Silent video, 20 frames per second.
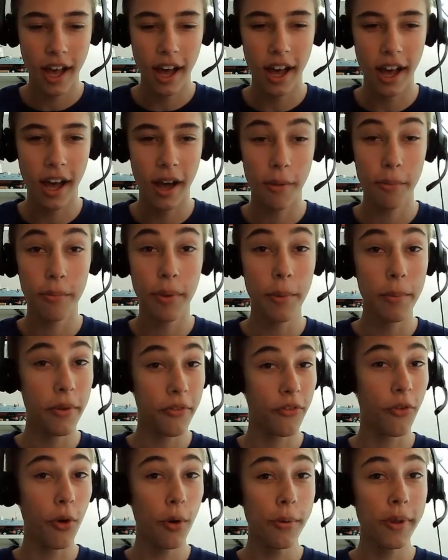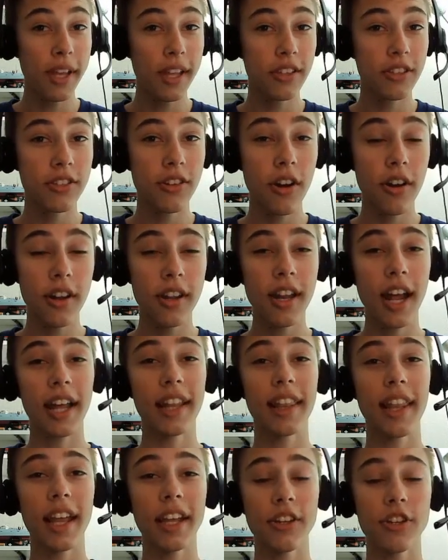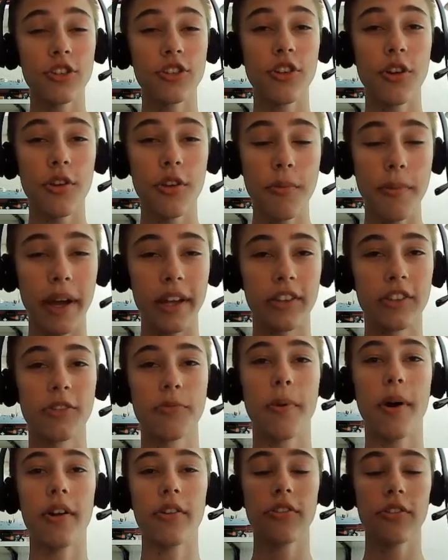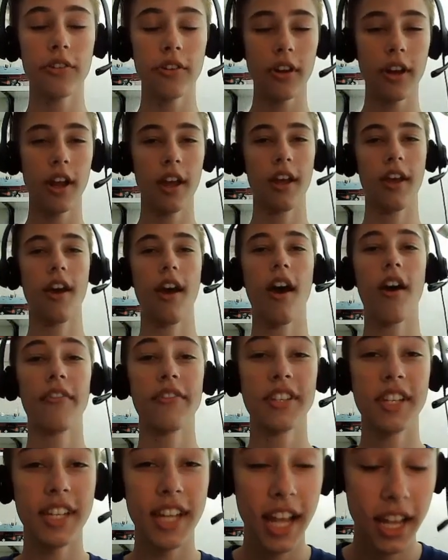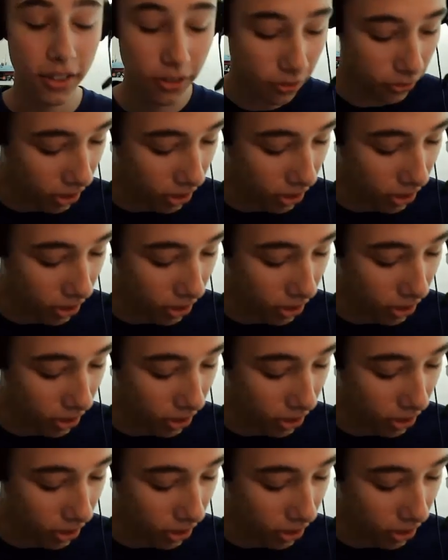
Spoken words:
But before we get started, I'd like to show you my sponsor of today's